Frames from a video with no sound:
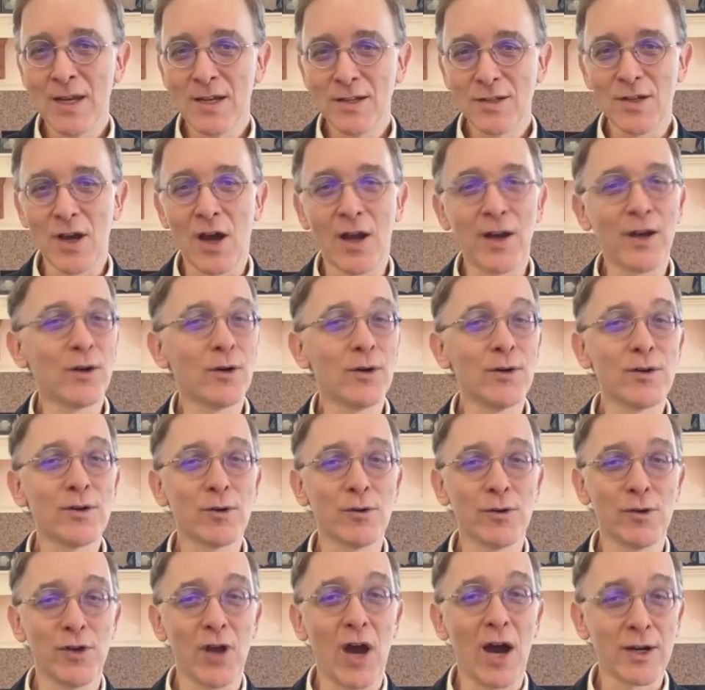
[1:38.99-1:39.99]
Donna earned her
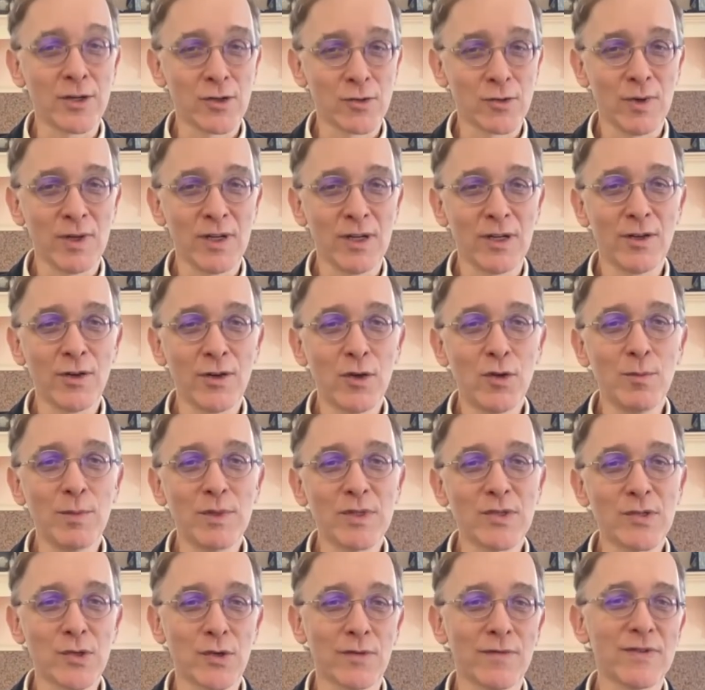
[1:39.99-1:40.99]
doctorate in human
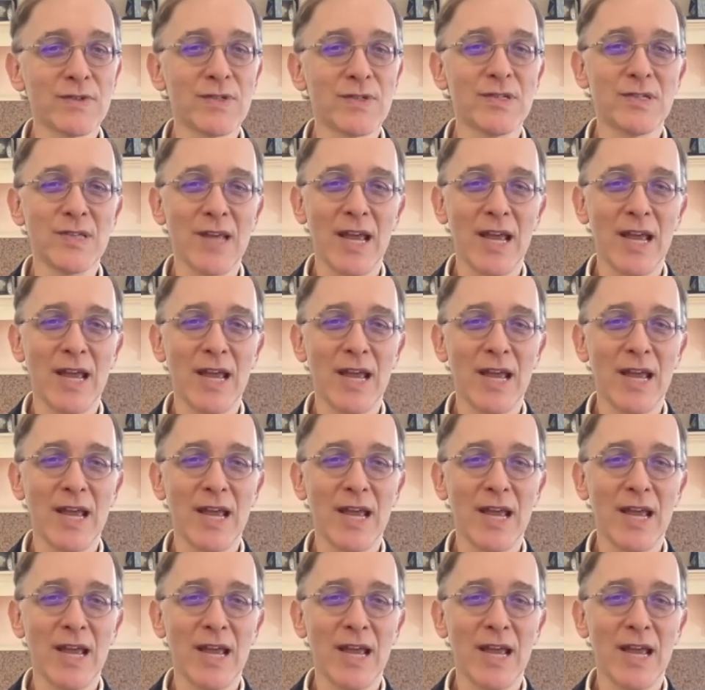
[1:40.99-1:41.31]
services